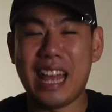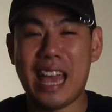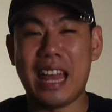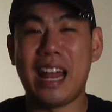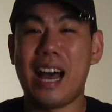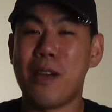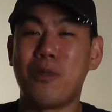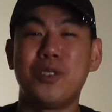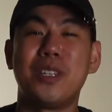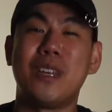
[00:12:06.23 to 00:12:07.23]
and I
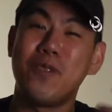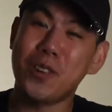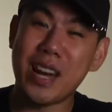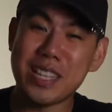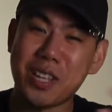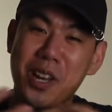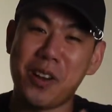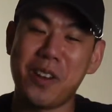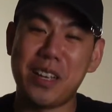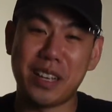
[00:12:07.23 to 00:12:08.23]
want to give you guys
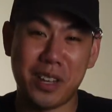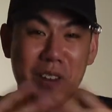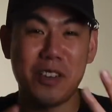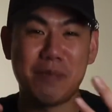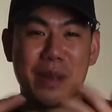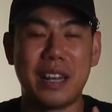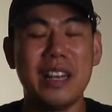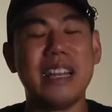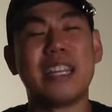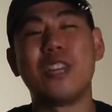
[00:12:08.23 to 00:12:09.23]
encouragement
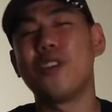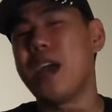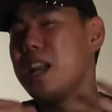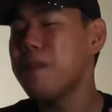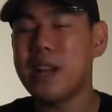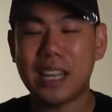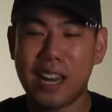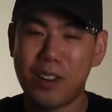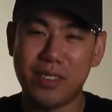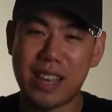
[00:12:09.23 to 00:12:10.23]
that anybody can
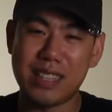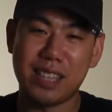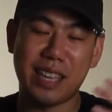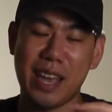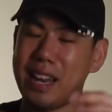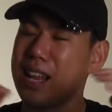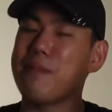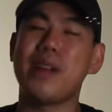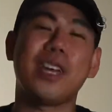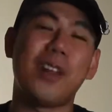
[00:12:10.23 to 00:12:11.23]
learn dancing and
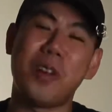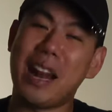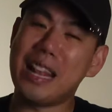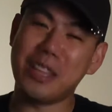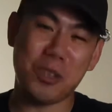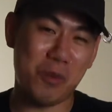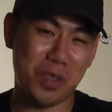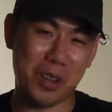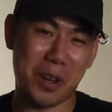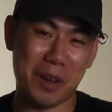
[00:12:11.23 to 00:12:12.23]
anybody can learn anything you
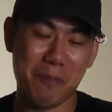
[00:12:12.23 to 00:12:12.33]
want to learn.